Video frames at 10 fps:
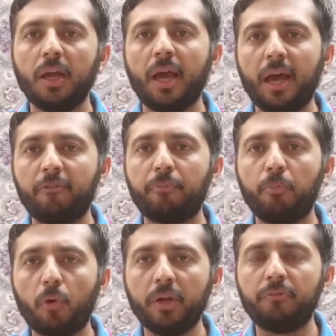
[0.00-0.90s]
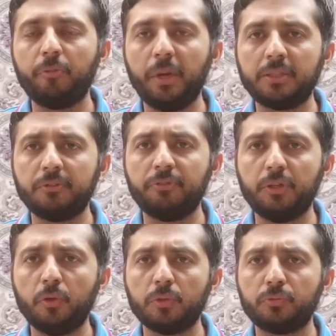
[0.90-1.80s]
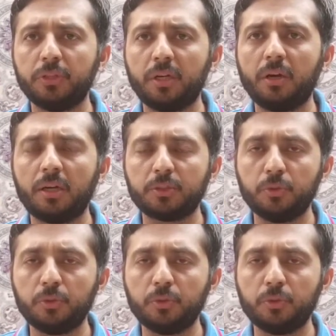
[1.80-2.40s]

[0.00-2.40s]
have more informative videos with regards